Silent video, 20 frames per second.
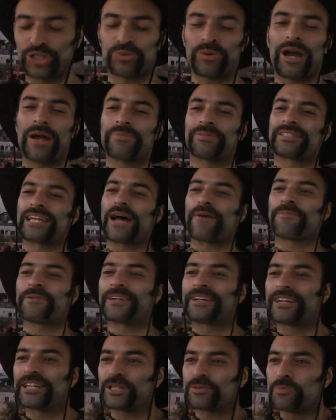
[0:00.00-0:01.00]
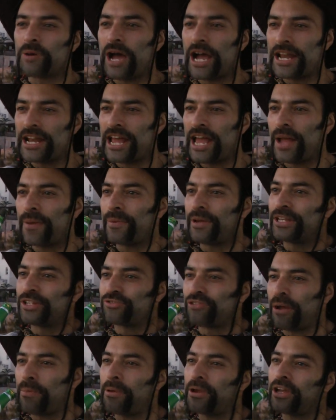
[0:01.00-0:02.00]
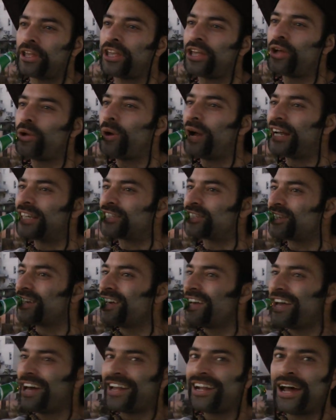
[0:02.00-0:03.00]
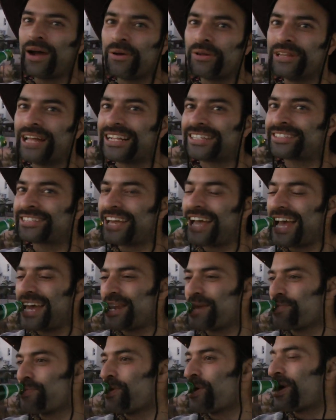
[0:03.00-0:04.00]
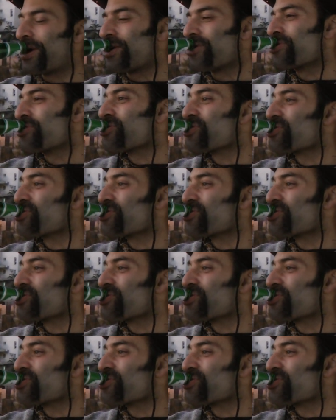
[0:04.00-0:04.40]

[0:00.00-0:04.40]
is why I'm stopping, because my name is Rabbi Achil Weiss, and I will not say anymore.